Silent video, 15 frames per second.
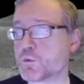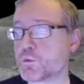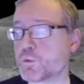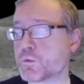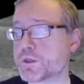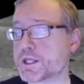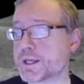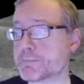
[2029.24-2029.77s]

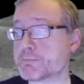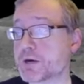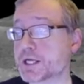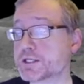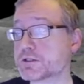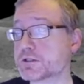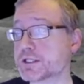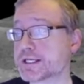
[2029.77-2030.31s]
The
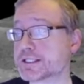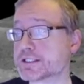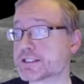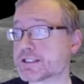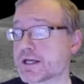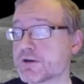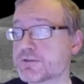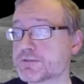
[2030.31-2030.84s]
bundle
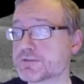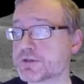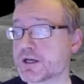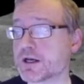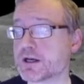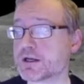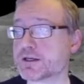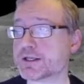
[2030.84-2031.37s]
itself
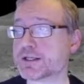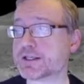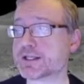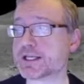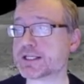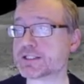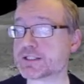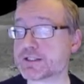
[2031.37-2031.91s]

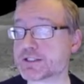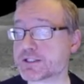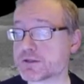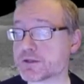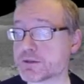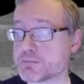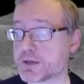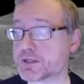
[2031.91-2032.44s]
is
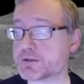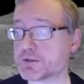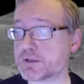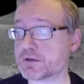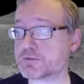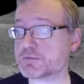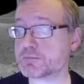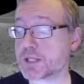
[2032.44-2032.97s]
considered a bundle
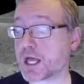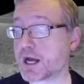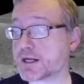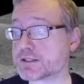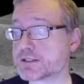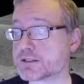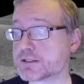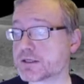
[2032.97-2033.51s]
of
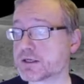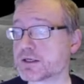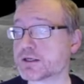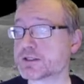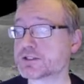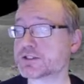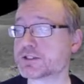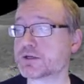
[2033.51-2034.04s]
blocks.
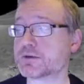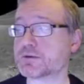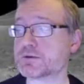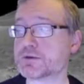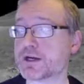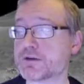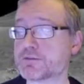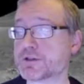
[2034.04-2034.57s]

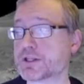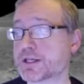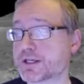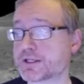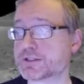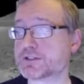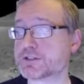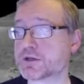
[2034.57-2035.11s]
So everything
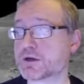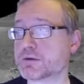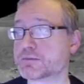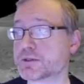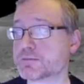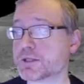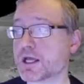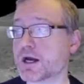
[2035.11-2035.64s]
is termed
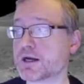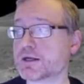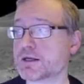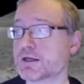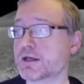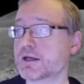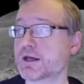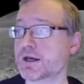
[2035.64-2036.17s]
a block.
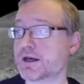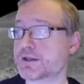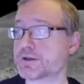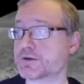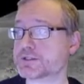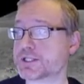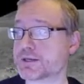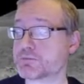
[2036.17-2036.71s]

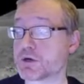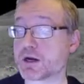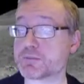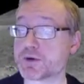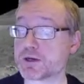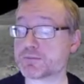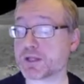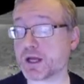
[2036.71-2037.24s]
There is a
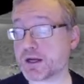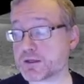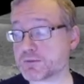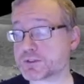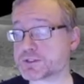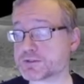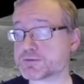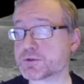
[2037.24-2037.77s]
primary block,
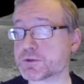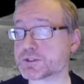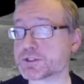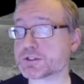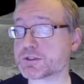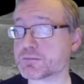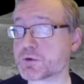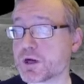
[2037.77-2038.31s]
which of course
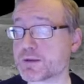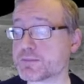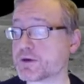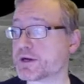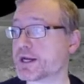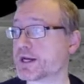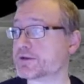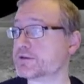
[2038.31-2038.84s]
is a
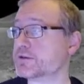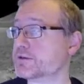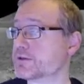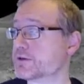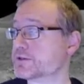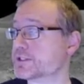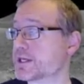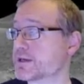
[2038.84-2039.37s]
primary header.
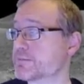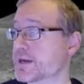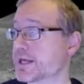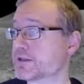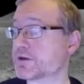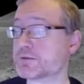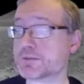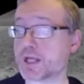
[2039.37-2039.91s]
There is a
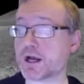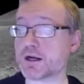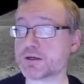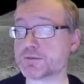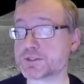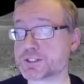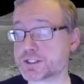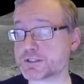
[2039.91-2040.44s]
payload block,
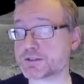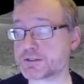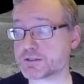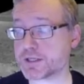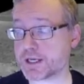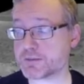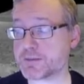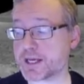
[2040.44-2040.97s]
which is
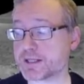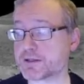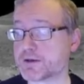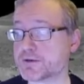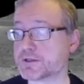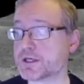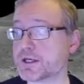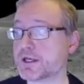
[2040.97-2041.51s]
a
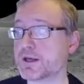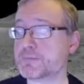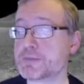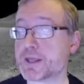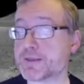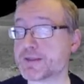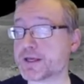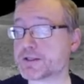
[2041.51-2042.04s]
payload.
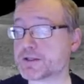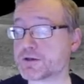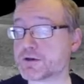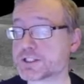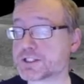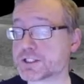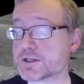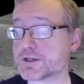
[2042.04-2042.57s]
And then there are
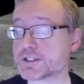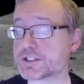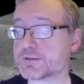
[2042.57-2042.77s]
a series of